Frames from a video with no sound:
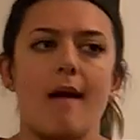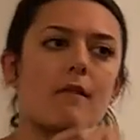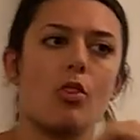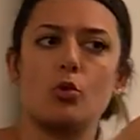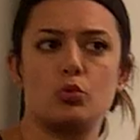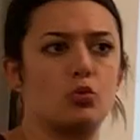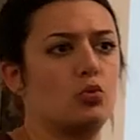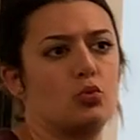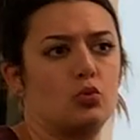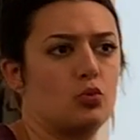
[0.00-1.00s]
I would
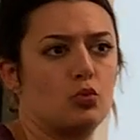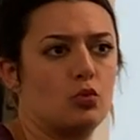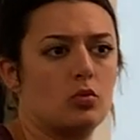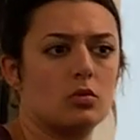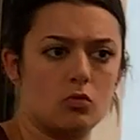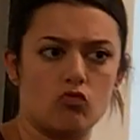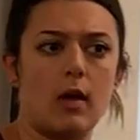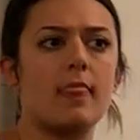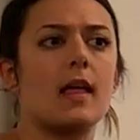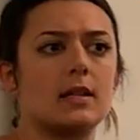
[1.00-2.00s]
write that down.
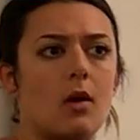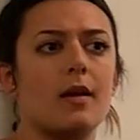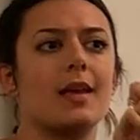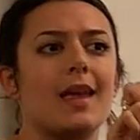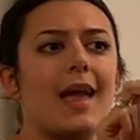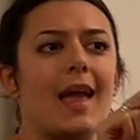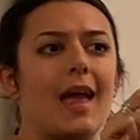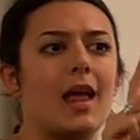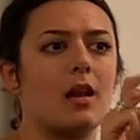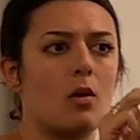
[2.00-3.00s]
That's an important
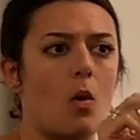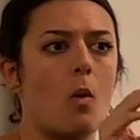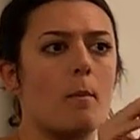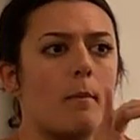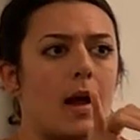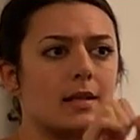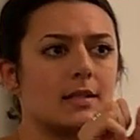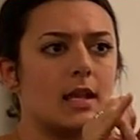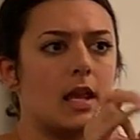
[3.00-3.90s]
question on the lab exam.